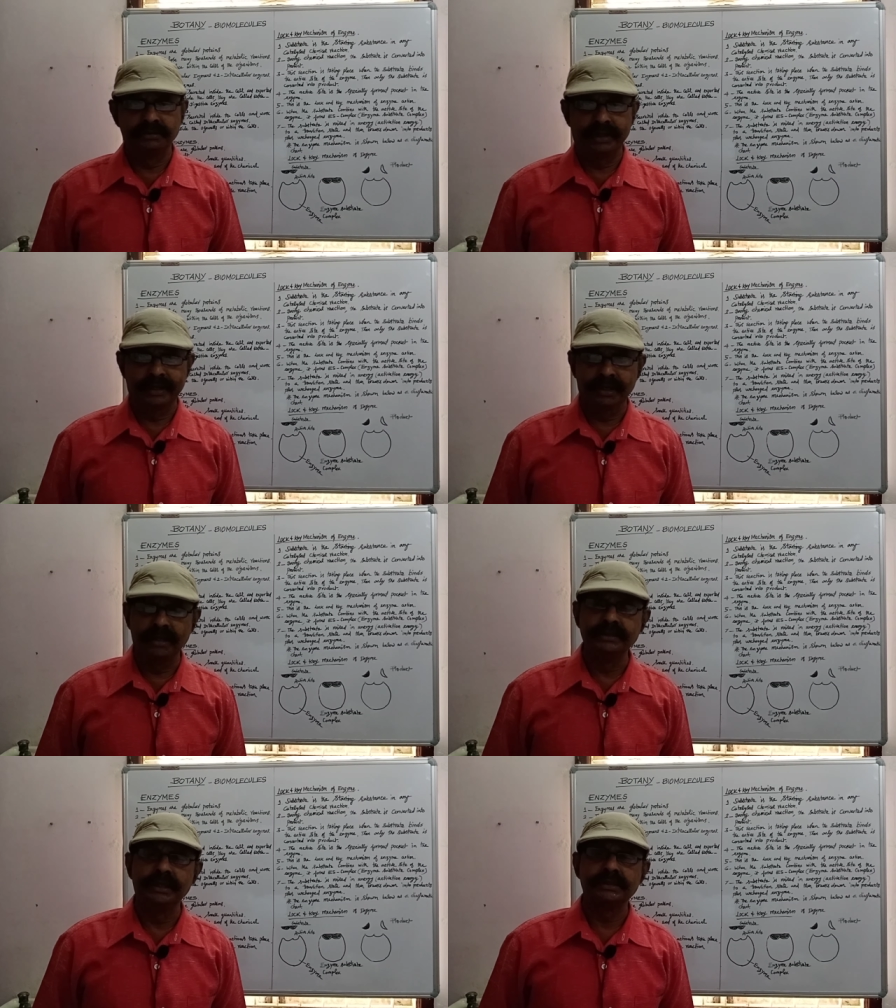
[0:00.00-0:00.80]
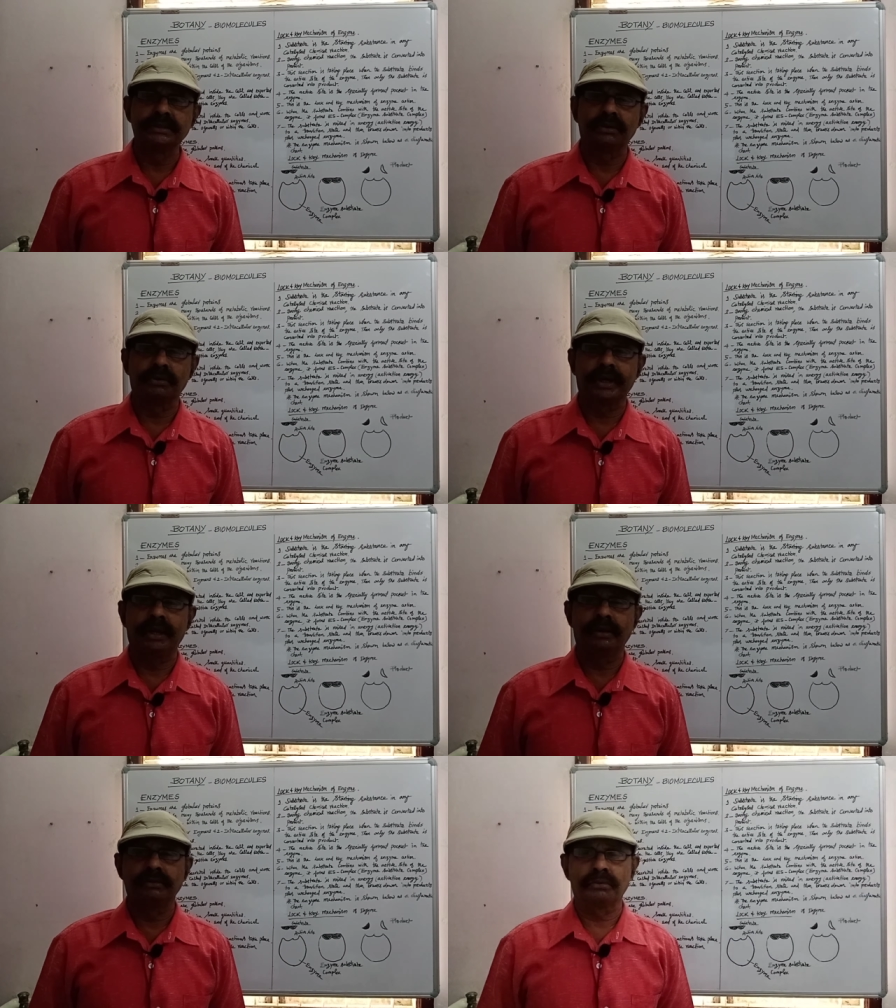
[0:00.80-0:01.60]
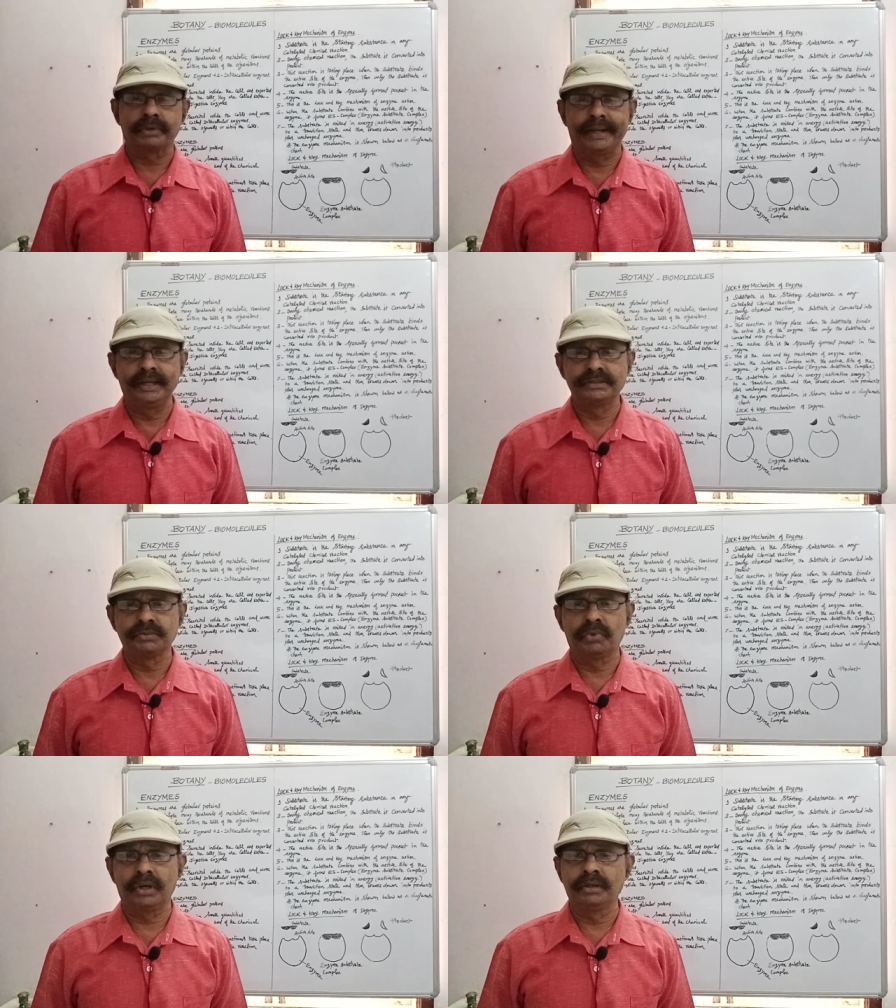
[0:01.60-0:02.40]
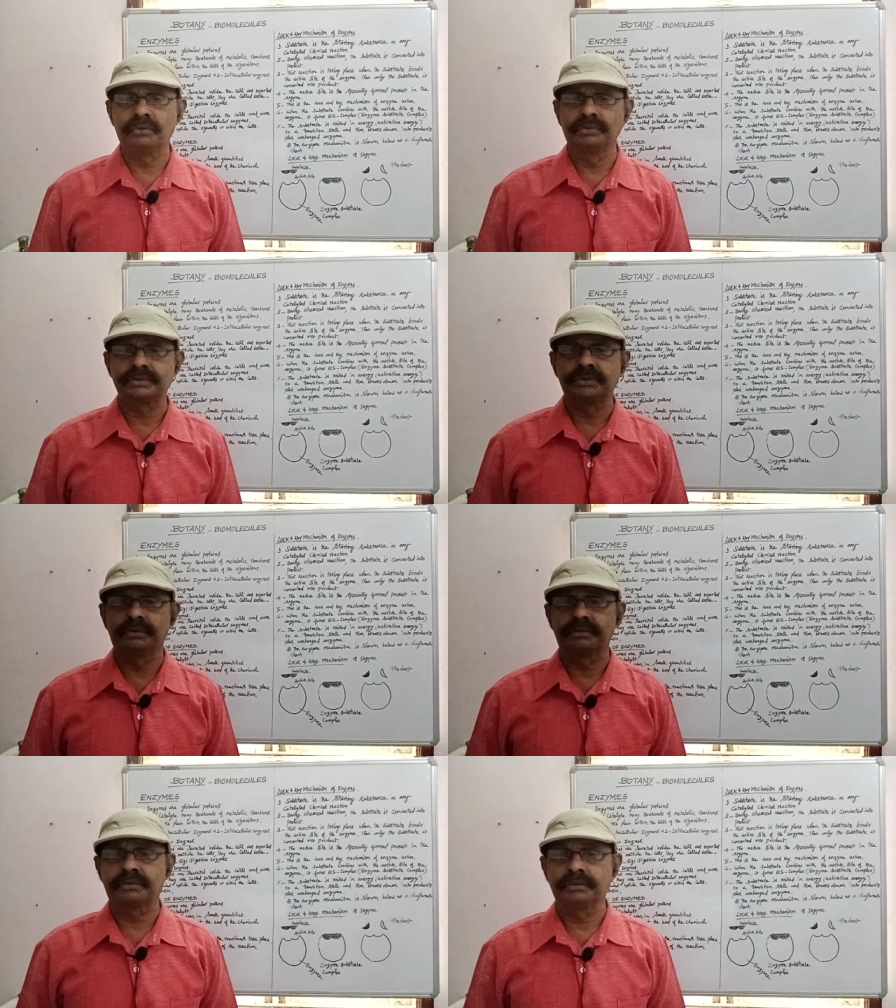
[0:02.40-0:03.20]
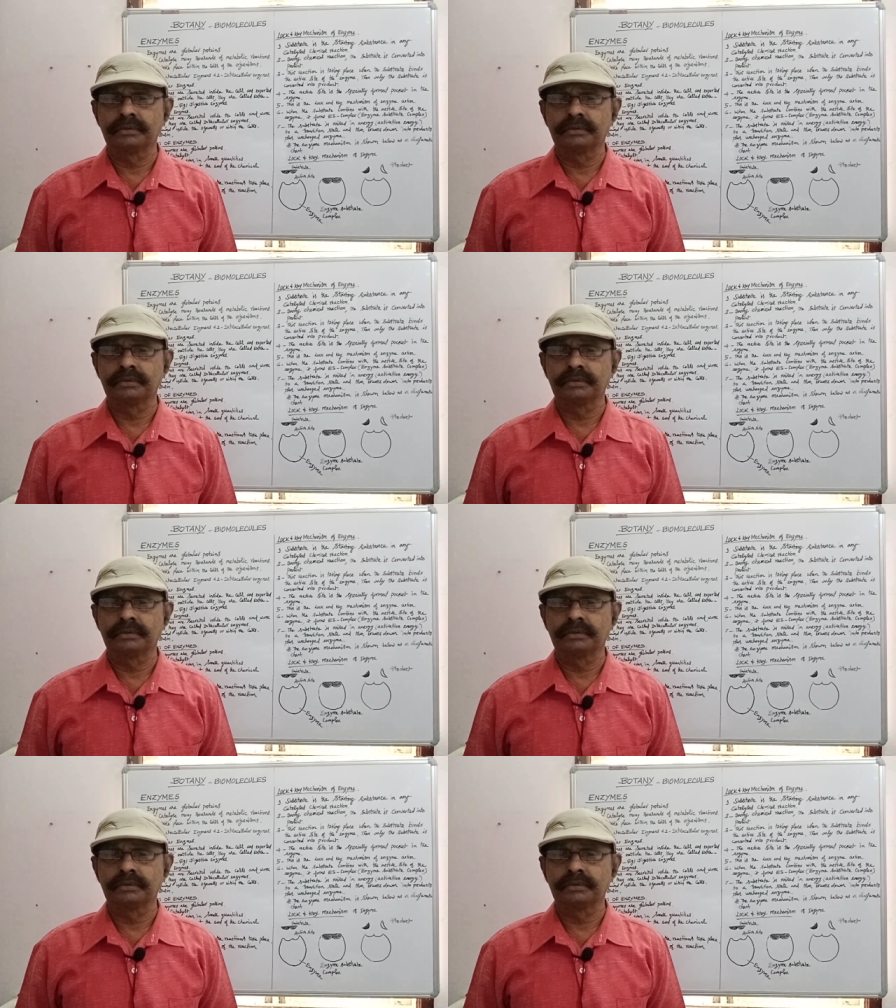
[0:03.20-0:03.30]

The energy is required to raise molecules to